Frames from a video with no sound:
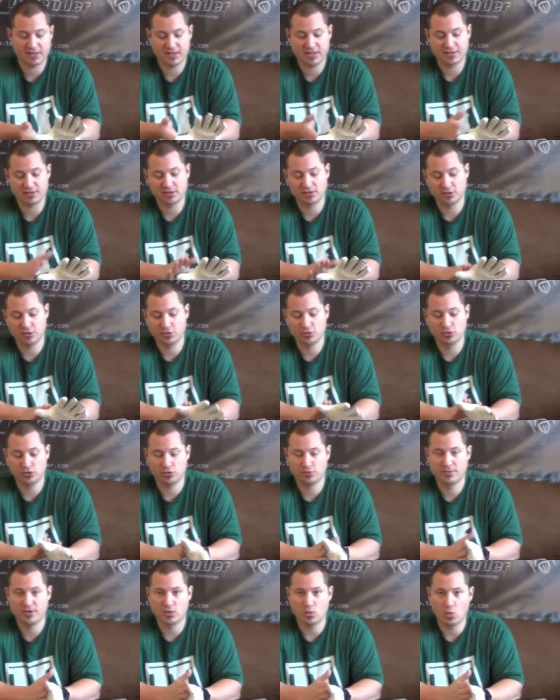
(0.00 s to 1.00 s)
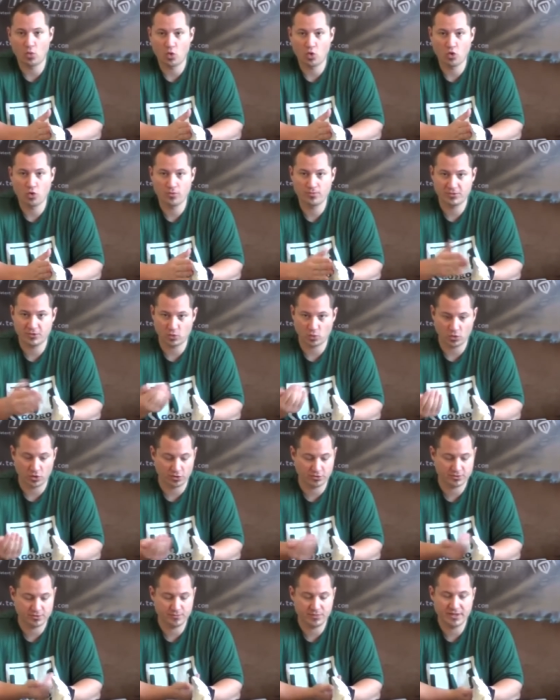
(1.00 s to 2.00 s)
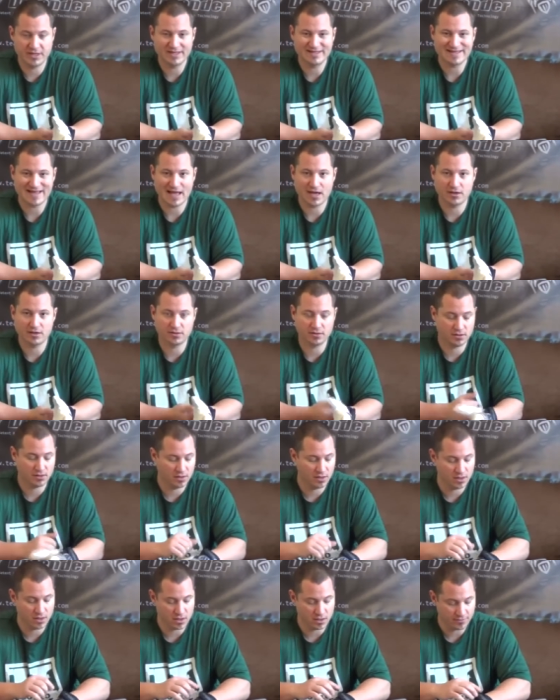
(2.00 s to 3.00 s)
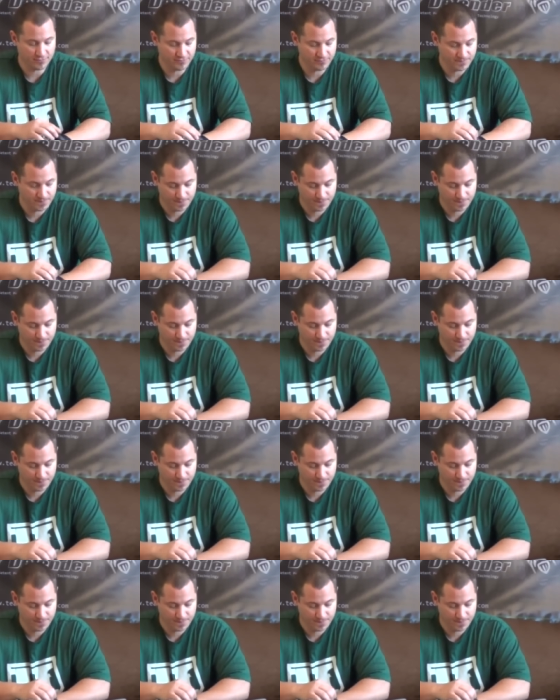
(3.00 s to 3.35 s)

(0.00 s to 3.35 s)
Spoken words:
to get the glue a little bit warm to work the piece out of the glove.